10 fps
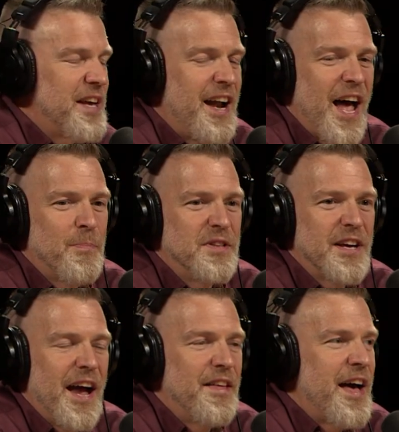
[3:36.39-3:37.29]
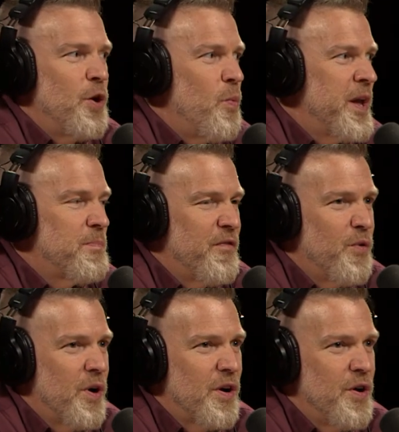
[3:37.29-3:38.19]
That right. happens. I had that a week
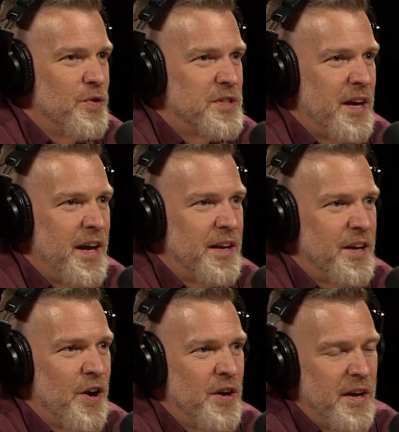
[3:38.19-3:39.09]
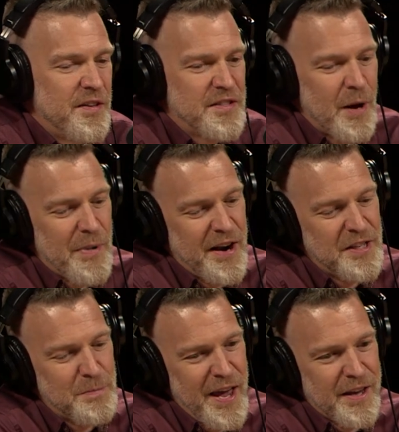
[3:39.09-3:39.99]
before closing. Oh. You know,
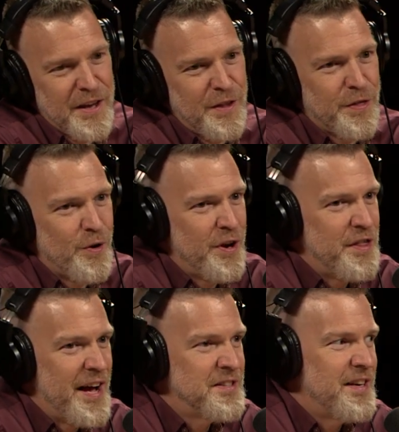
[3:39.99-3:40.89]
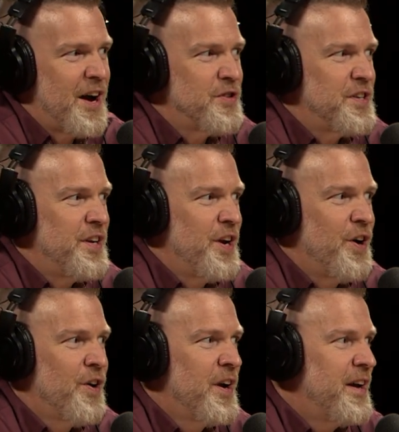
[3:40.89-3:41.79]
somebody's making thirty thousand dollars a
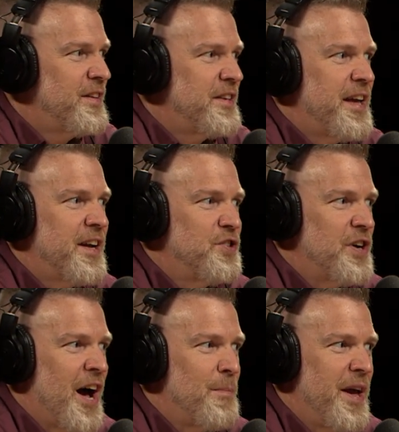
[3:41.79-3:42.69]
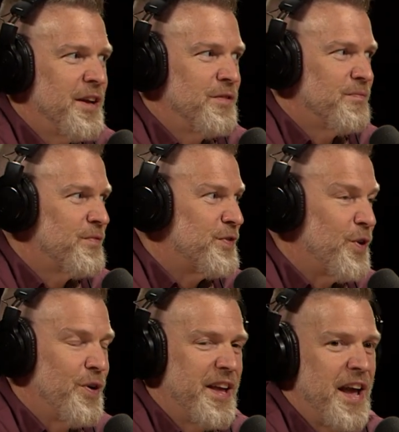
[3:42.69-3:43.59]
year. They take a job making
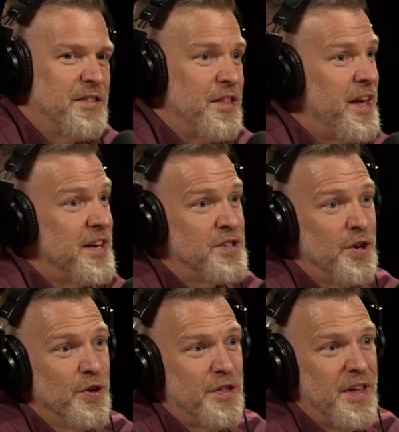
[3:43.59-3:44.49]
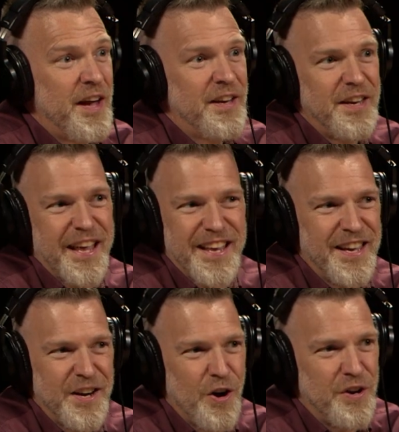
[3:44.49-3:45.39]
thirty-eight. They think it's a good thing. You,
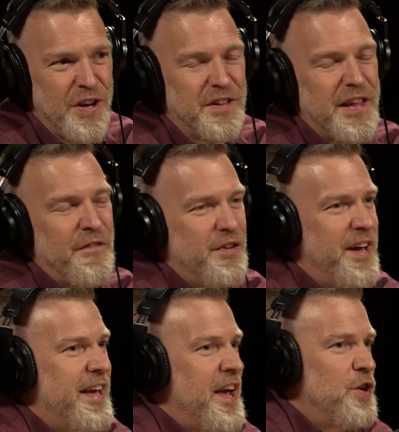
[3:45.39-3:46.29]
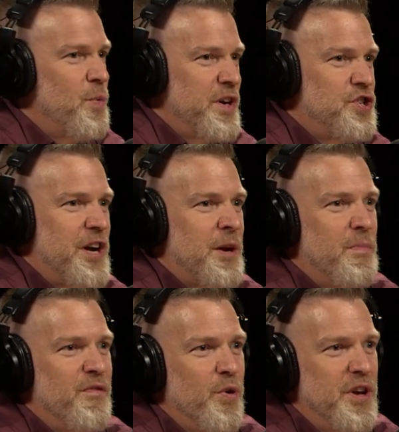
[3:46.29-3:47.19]
you know, you definitely yes. again you want to check
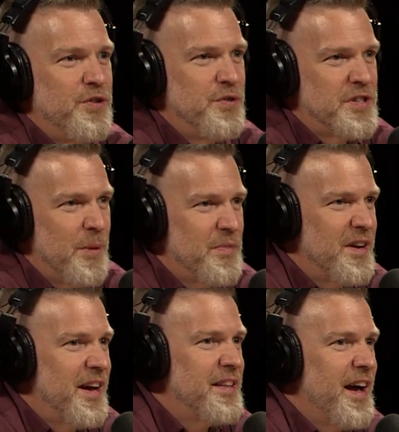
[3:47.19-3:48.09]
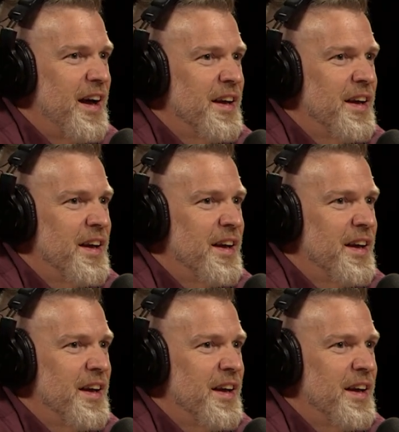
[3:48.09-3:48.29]
before you do something like that.